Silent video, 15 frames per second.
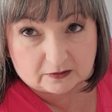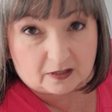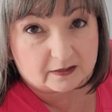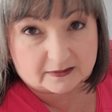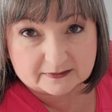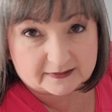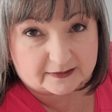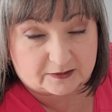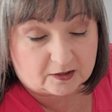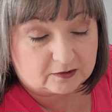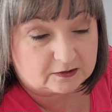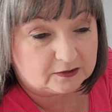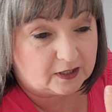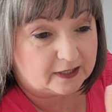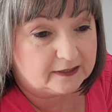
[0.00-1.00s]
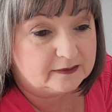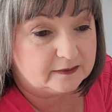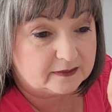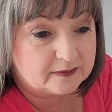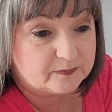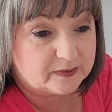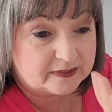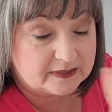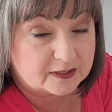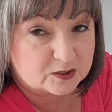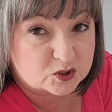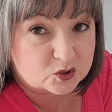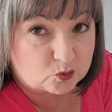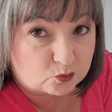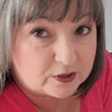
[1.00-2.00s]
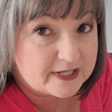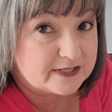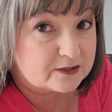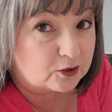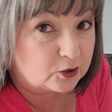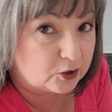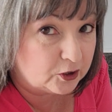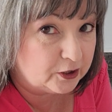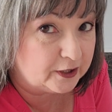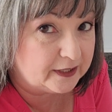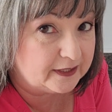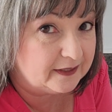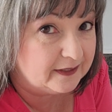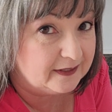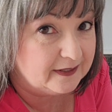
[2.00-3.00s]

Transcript: a lot because I talk a lot. The stories are good.